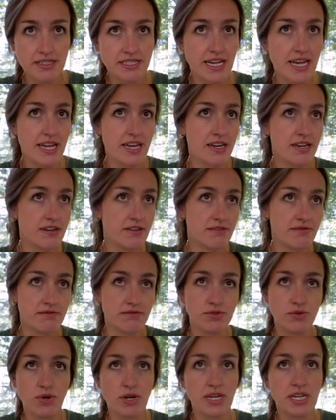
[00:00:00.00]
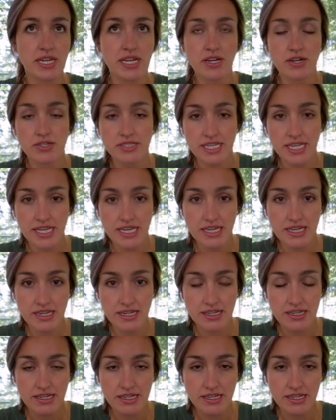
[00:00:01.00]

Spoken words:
10, 20 years in.